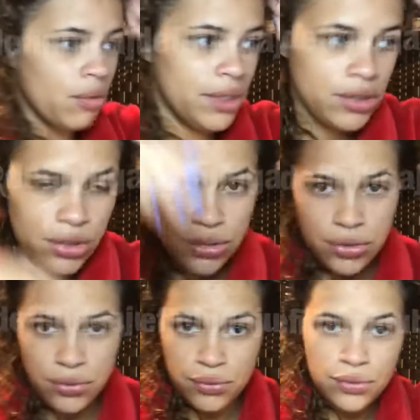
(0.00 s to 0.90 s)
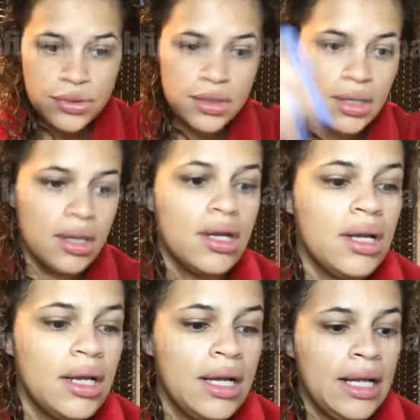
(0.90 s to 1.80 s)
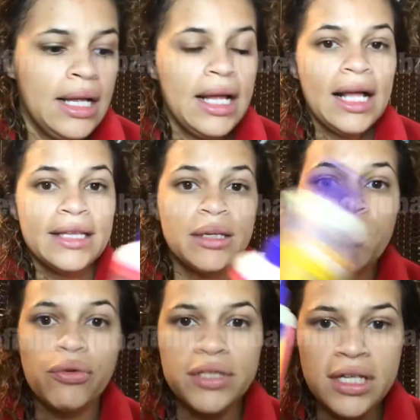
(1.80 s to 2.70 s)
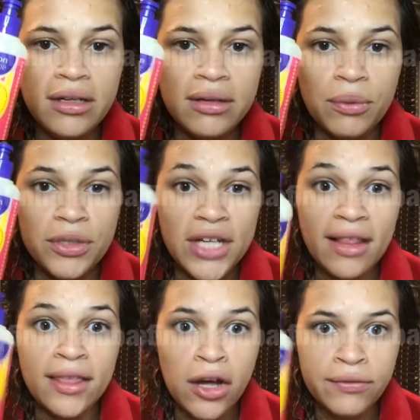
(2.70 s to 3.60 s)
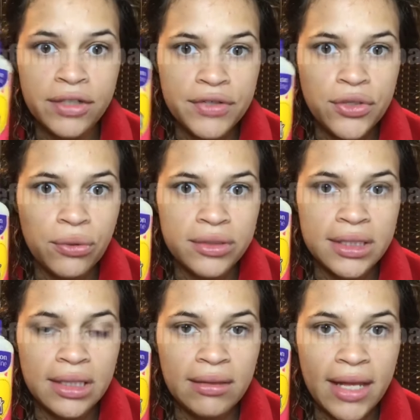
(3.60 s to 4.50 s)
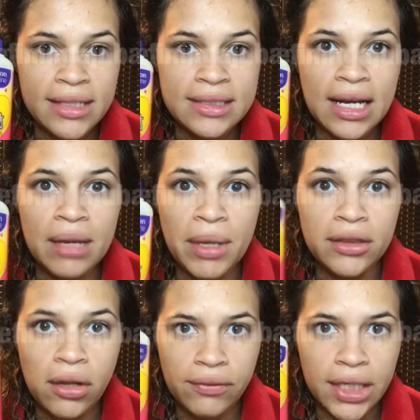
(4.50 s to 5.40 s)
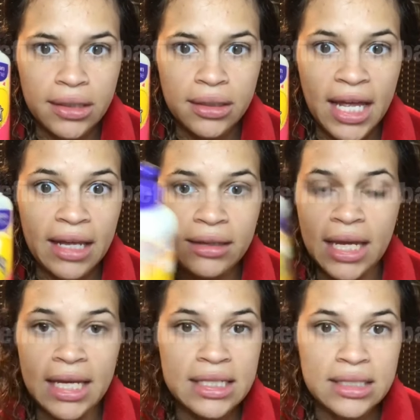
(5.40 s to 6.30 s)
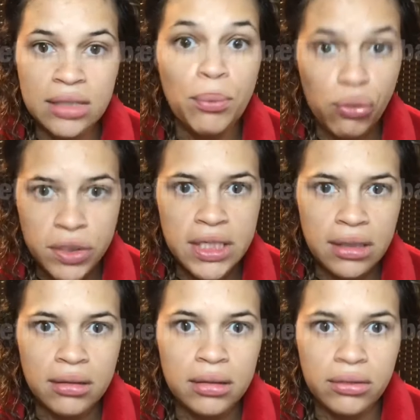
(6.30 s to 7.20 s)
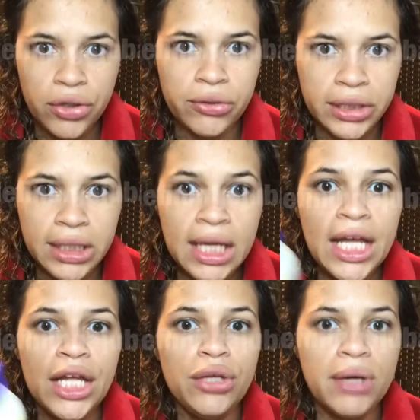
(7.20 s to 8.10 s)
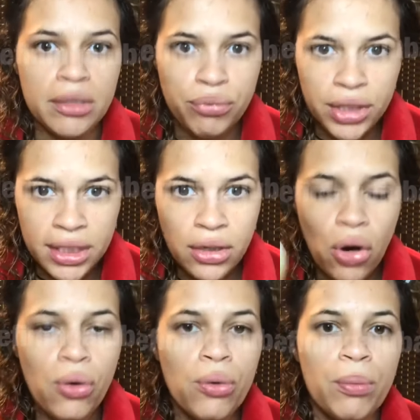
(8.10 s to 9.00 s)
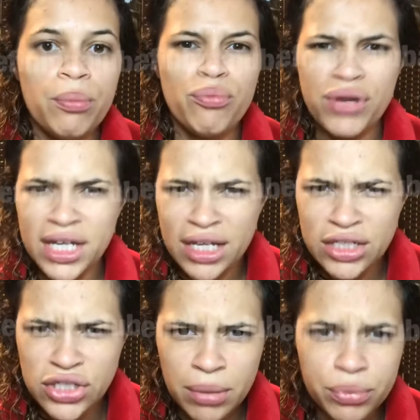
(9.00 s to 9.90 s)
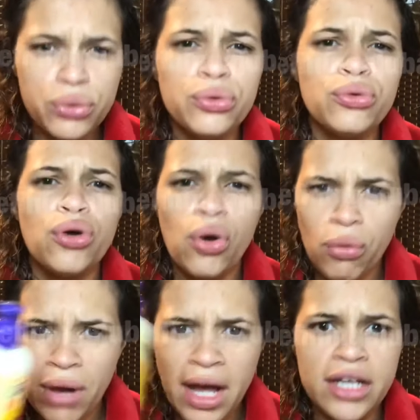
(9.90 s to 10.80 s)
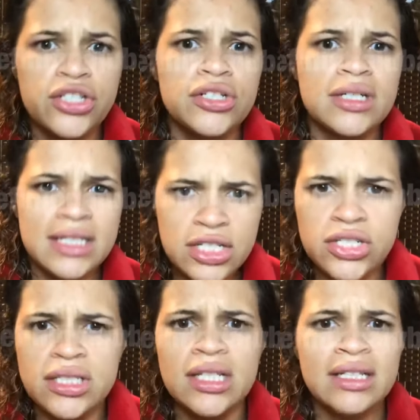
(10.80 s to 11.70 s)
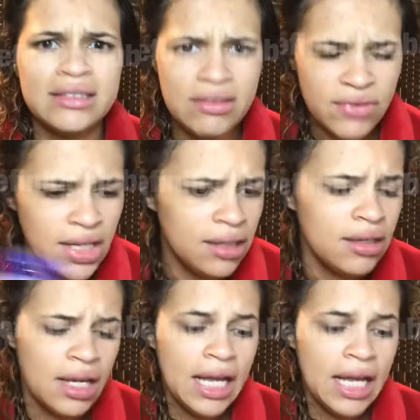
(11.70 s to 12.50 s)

going to use the multi, which I love the results last time. I love it. And it's multi, literally. You can pre-shampoo, co-wash, condition, and leave in.